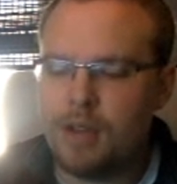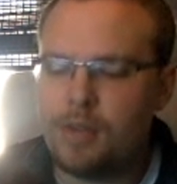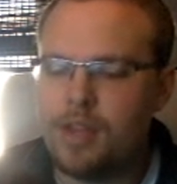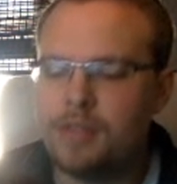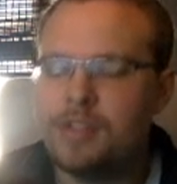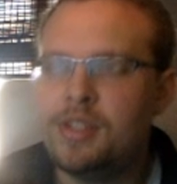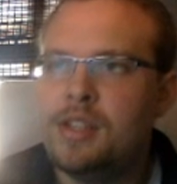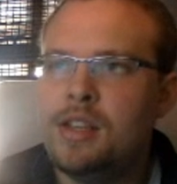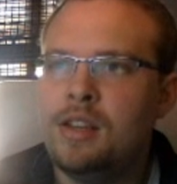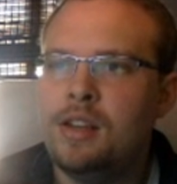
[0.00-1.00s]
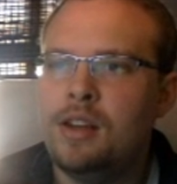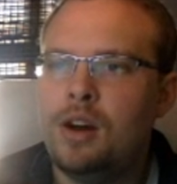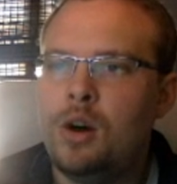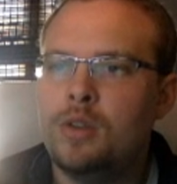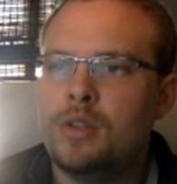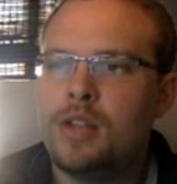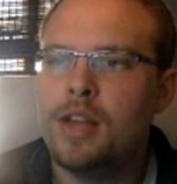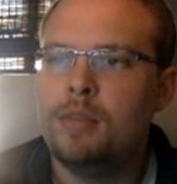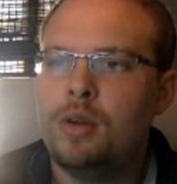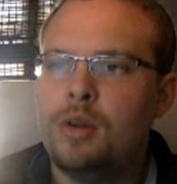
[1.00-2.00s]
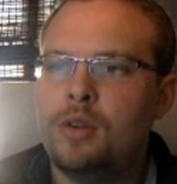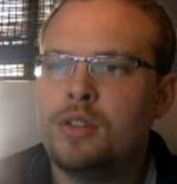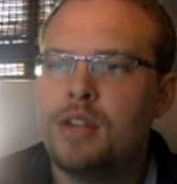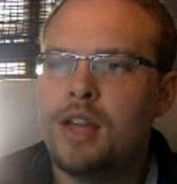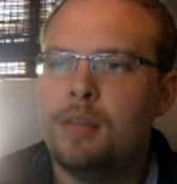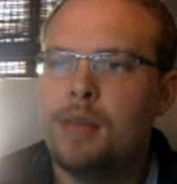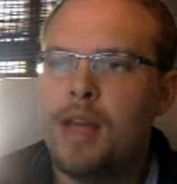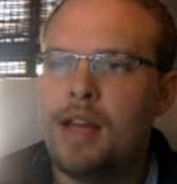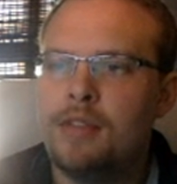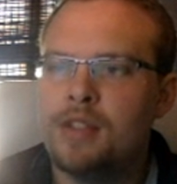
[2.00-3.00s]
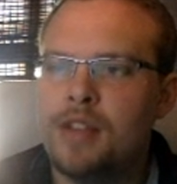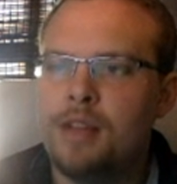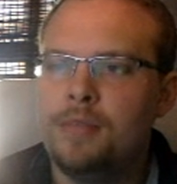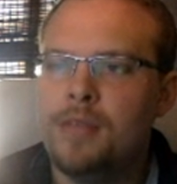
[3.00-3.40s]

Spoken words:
We have C, whole step, half step.